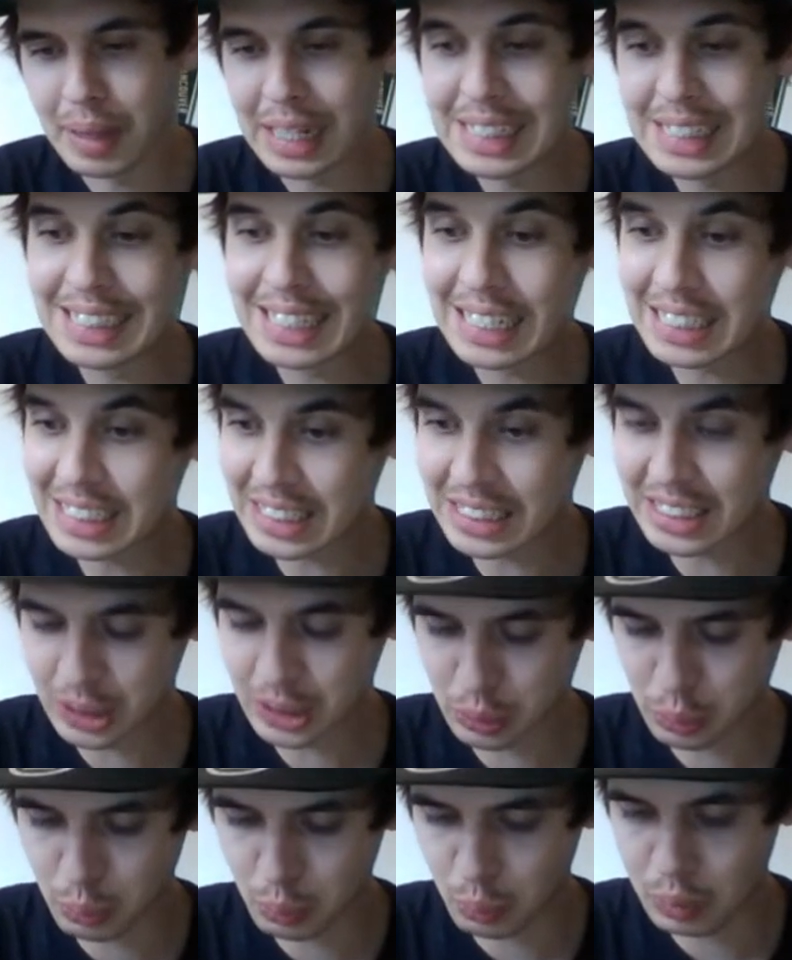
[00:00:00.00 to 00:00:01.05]

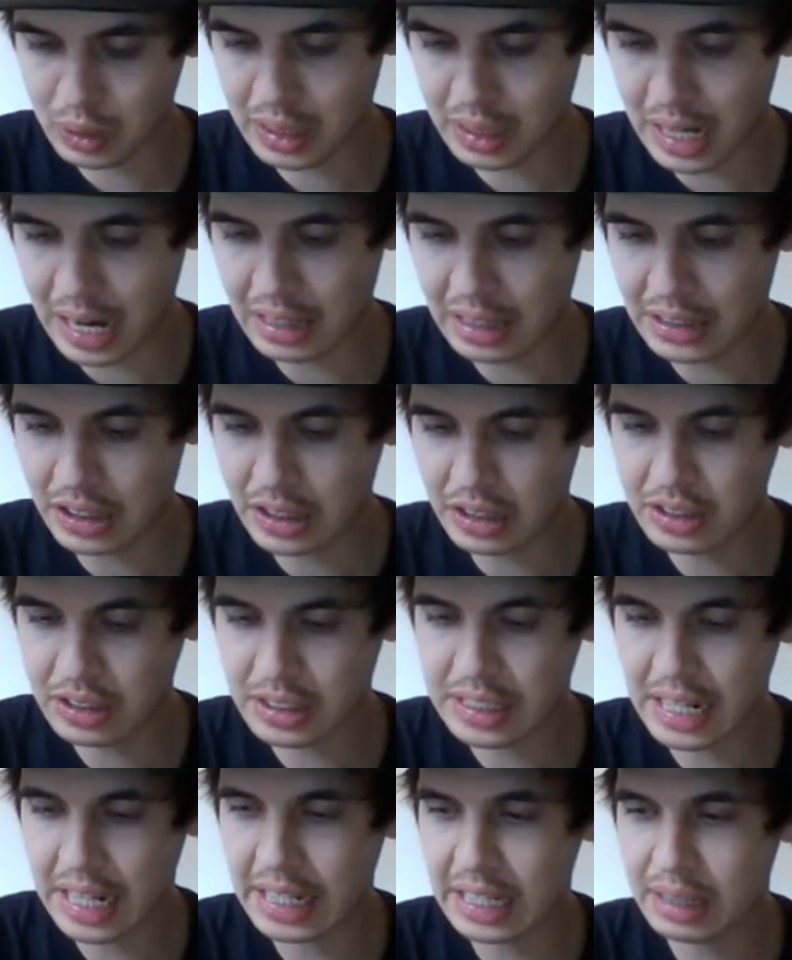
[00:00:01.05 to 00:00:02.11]
existence with a guy like Darnell
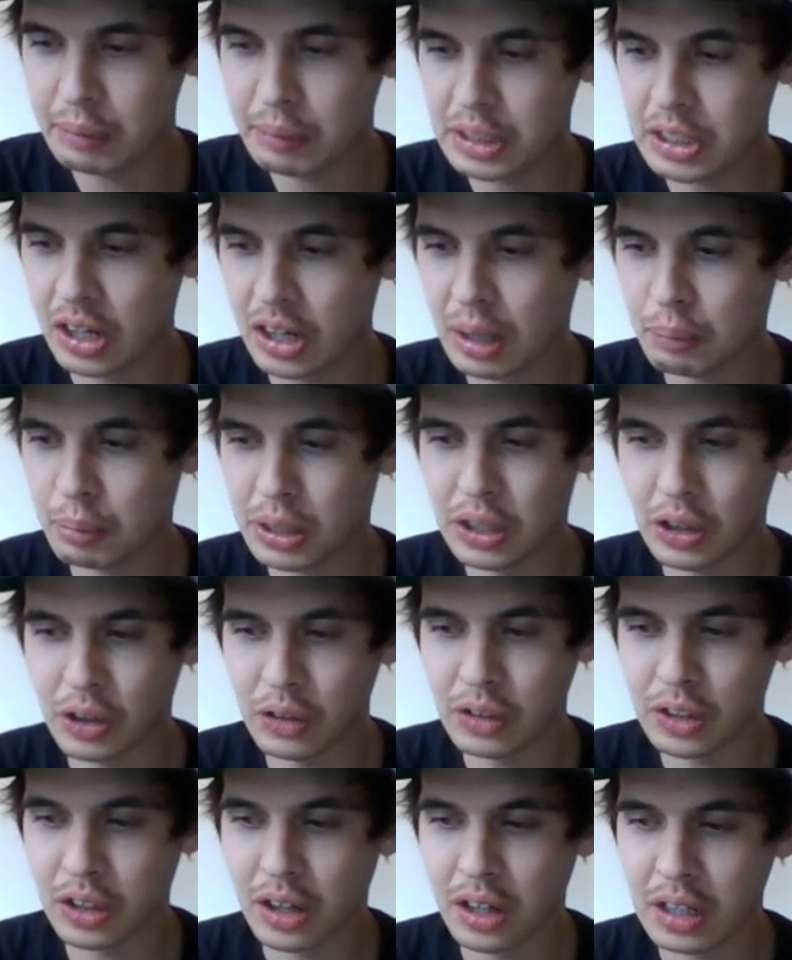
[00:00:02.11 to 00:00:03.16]
Sankey. And we saw it pretty
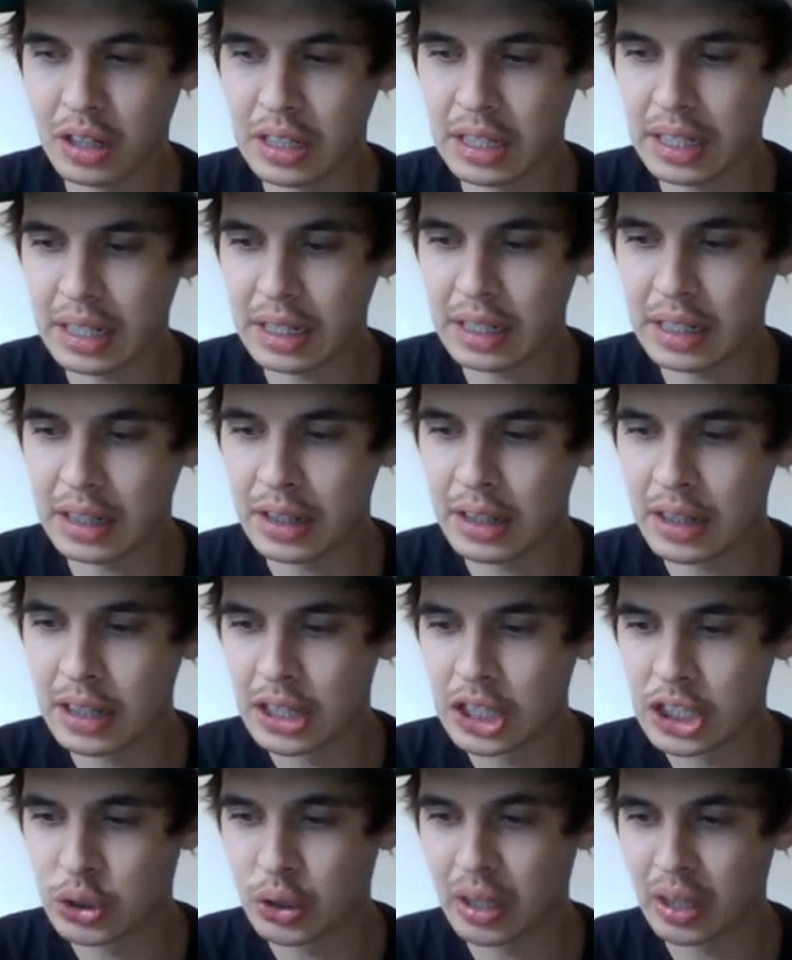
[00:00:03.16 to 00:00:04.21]
early on in
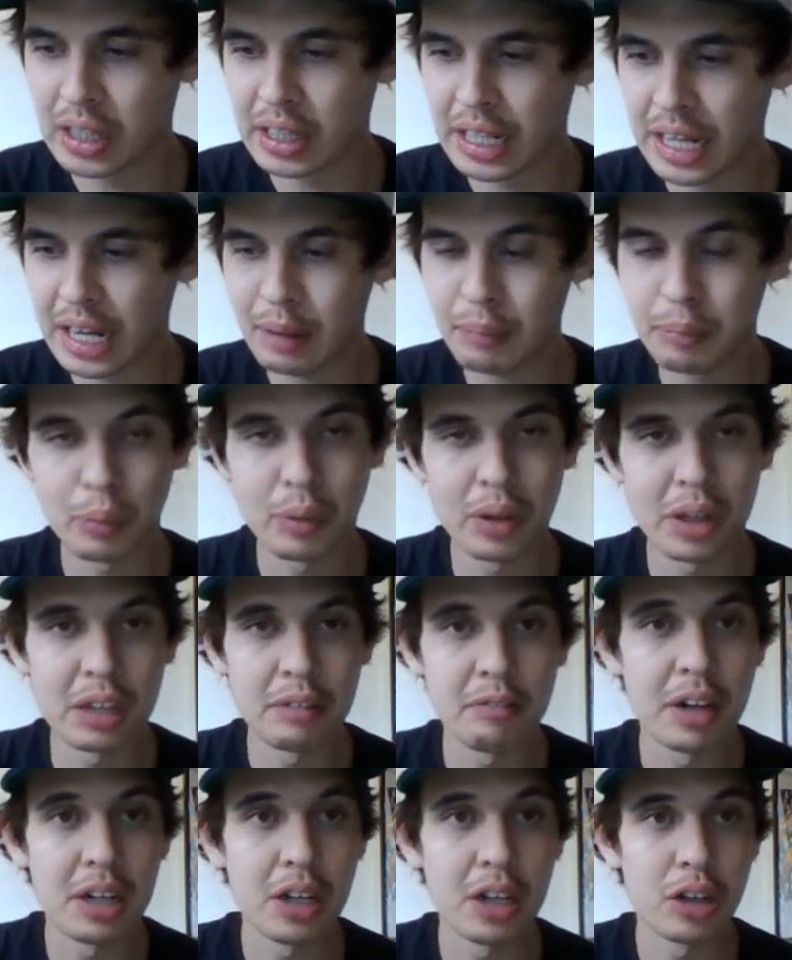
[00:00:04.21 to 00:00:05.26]
training camp with
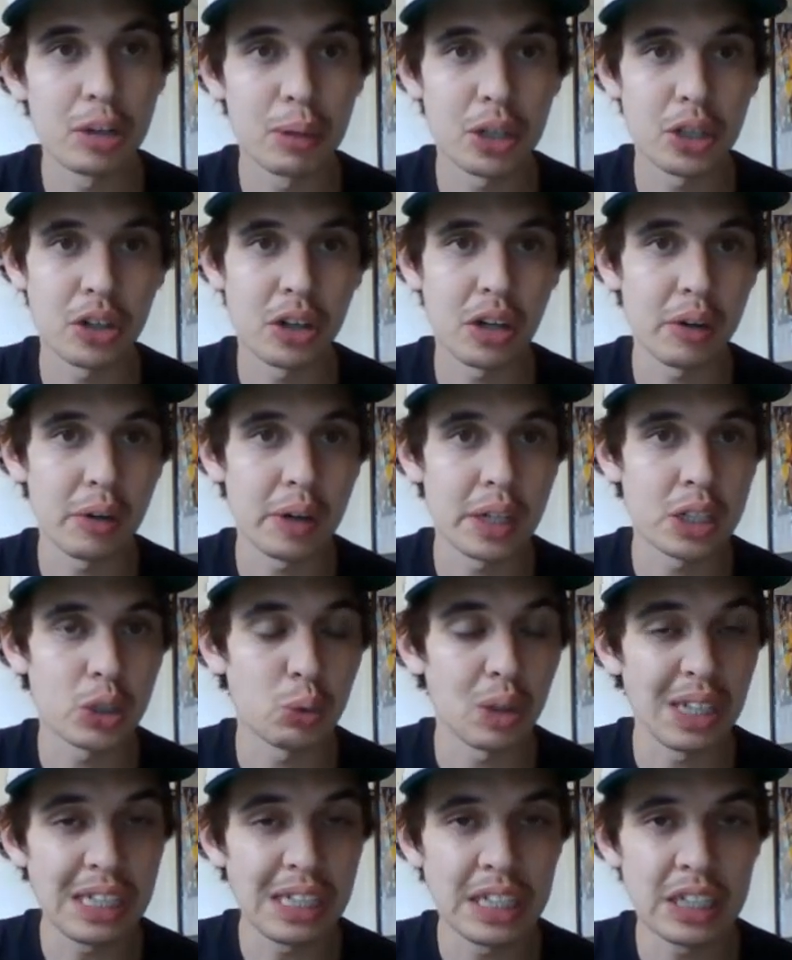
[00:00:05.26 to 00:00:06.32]
the video the Montreal
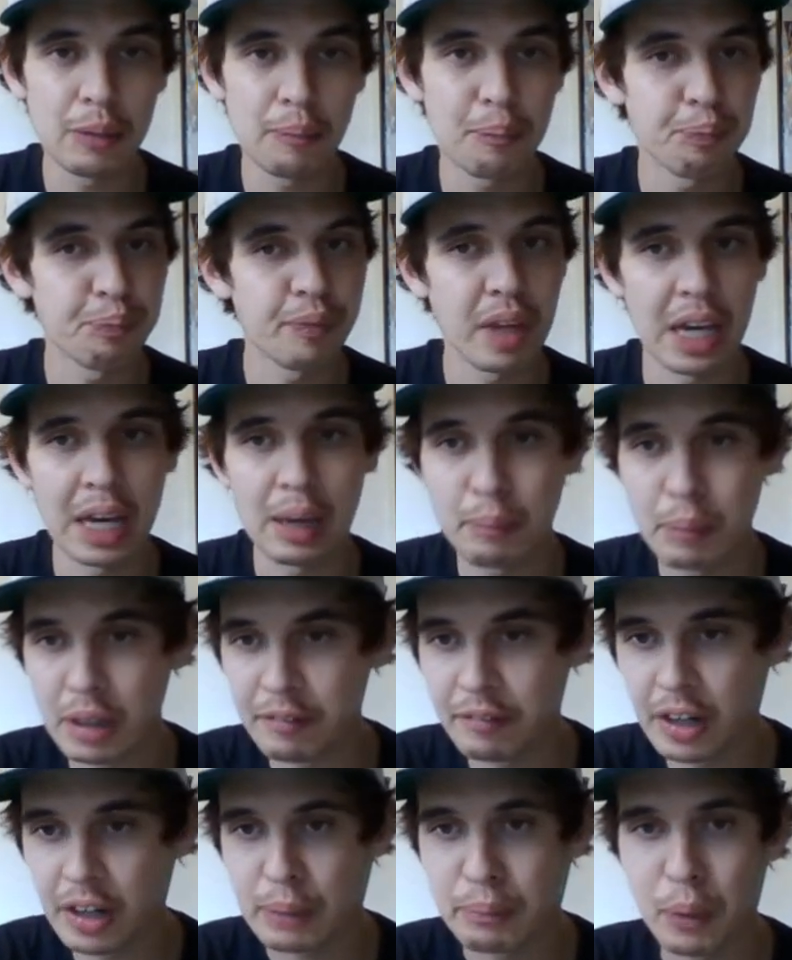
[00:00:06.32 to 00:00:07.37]
Alouettes released, him
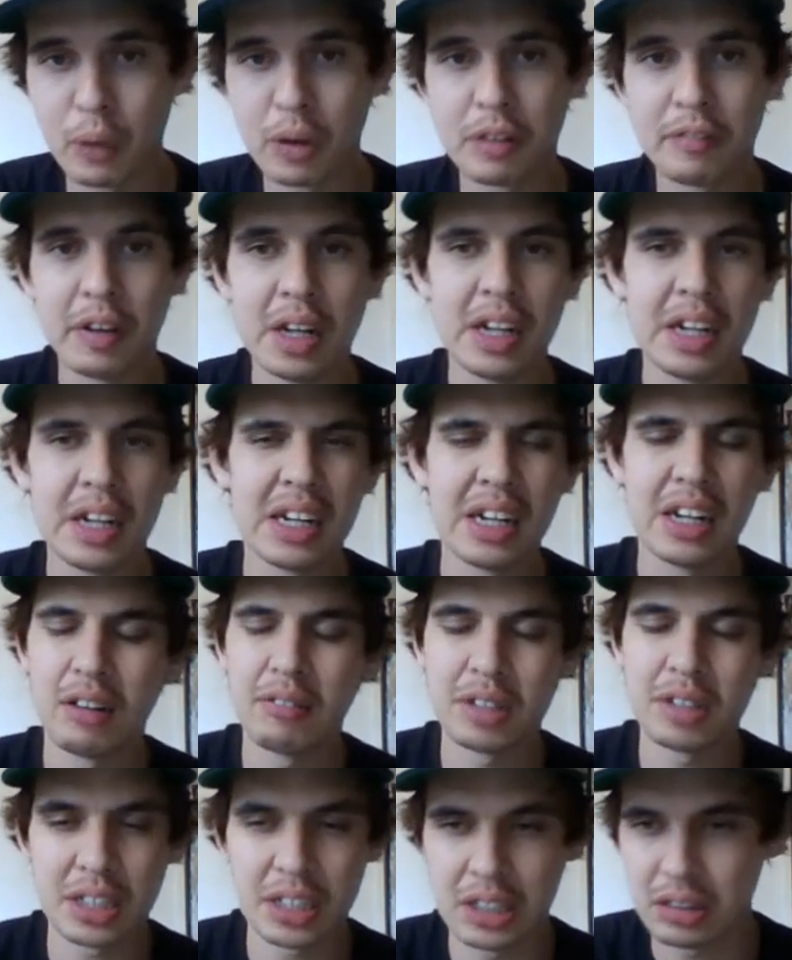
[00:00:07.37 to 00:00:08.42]
being very motivated. And
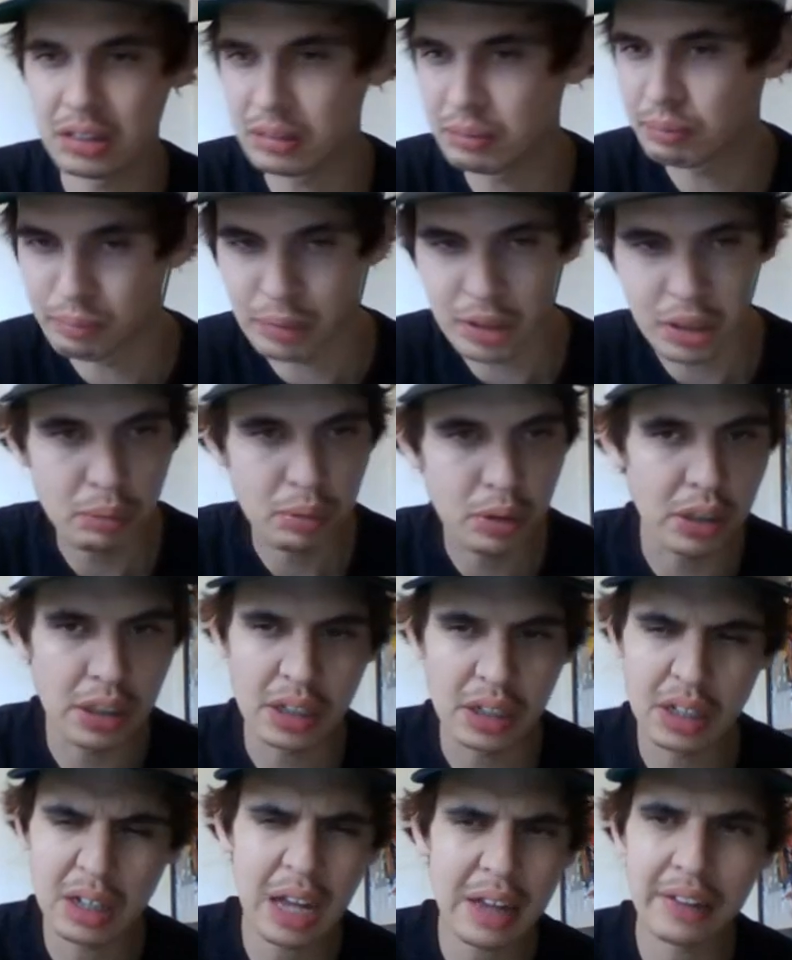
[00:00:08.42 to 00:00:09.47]
obviously you could,
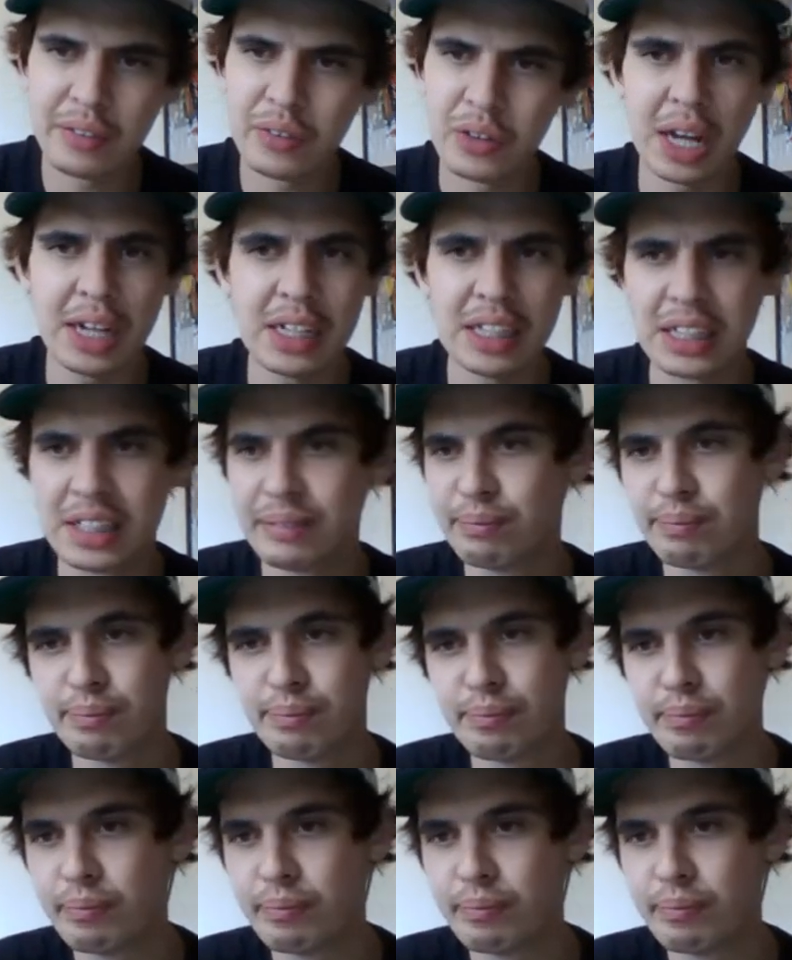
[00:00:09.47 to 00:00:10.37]
that's